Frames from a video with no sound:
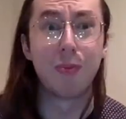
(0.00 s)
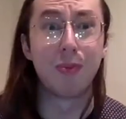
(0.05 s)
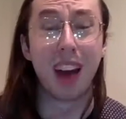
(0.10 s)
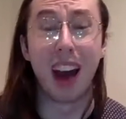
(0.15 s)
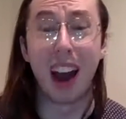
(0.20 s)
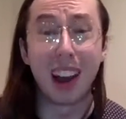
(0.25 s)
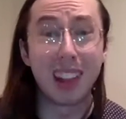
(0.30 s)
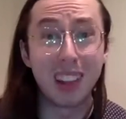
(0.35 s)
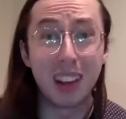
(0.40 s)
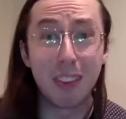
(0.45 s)

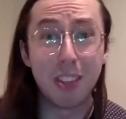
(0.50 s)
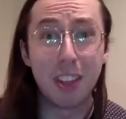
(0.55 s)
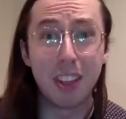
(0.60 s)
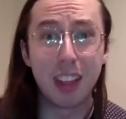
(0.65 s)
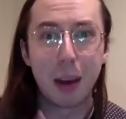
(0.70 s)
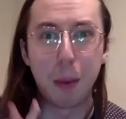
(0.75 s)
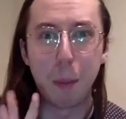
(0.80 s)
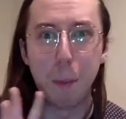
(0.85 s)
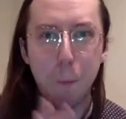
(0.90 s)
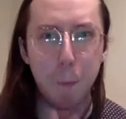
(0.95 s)
I love the
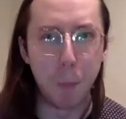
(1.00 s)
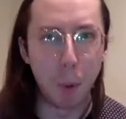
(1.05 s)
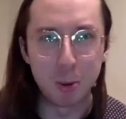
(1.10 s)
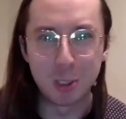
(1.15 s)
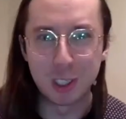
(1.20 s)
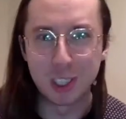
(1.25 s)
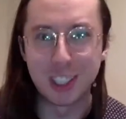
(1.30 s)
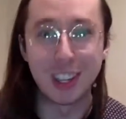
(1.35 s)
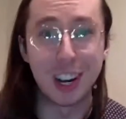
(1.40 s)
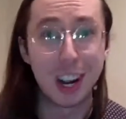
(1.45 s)
like
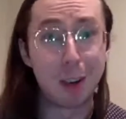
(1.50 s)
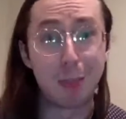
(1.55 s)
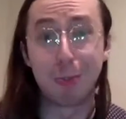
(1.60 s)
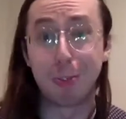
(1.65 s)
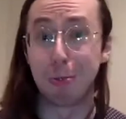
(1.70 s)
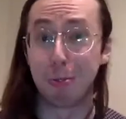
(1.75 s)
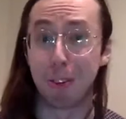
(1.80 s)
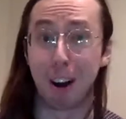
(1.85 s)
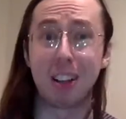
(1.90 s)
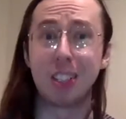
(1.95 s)
motion and
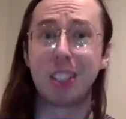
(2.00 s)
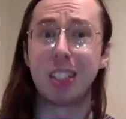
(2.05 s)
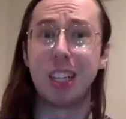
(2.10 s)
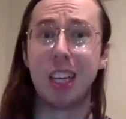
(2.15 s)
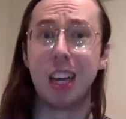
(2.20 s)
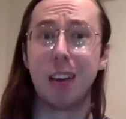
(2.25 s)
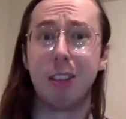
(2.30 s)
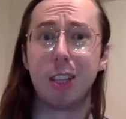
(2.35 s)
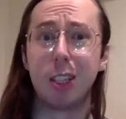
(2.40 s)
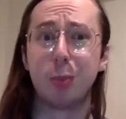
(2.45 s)
ferocity
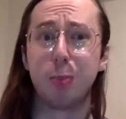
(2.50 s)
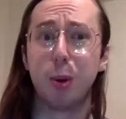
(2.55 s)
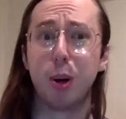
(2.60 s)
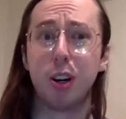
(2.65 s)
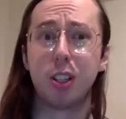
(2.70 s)
of this book.